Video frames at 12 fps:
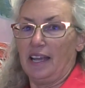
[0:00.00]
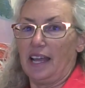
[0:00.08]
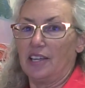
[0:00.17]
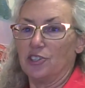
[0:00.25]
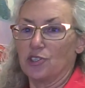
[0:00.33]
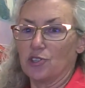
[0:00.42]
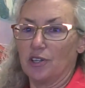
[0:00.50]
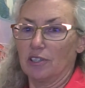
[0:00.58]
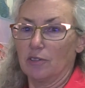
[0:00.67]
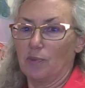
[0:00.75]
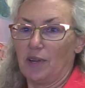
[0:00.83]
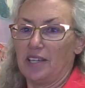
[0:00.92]
and your
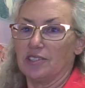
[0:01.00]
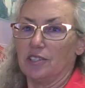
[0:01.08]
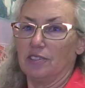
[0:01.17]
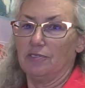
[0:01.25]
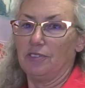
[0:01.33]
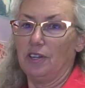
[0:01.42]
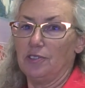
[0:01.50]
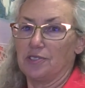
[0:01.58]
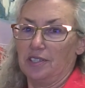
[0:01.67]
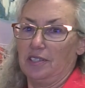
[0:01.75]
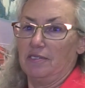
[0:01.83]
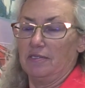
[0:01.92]
trailer brakes are
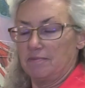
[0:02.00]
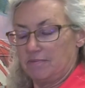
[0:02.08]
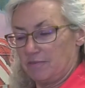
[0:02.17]
frozen,